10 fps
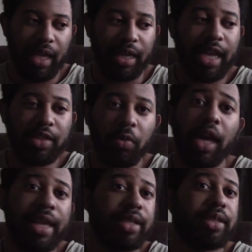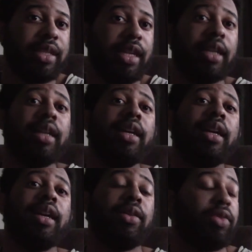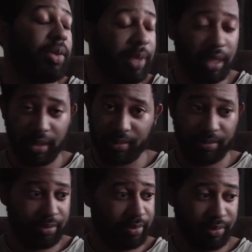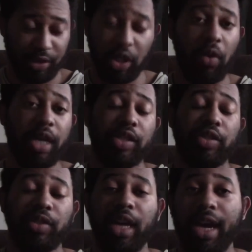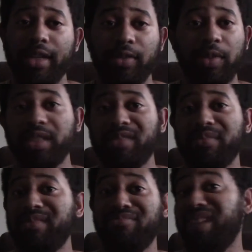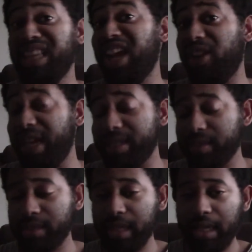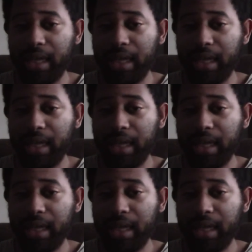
And that's why that scene from the show I showed you guys was hilarious.